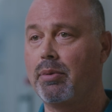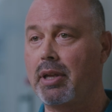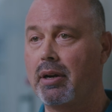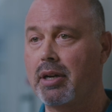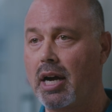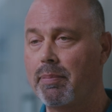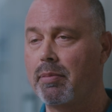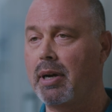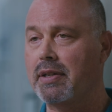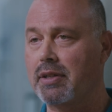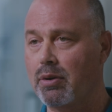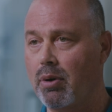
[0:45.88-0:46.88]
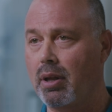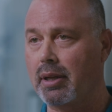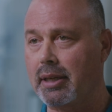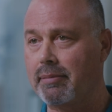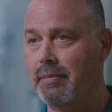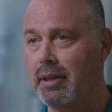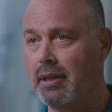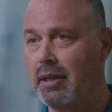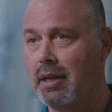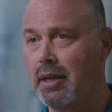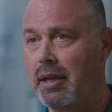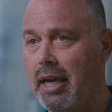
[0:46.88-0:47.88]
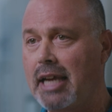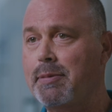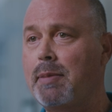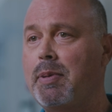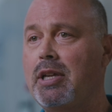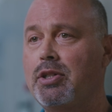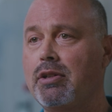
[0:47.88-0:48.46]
without compromising quality. HPP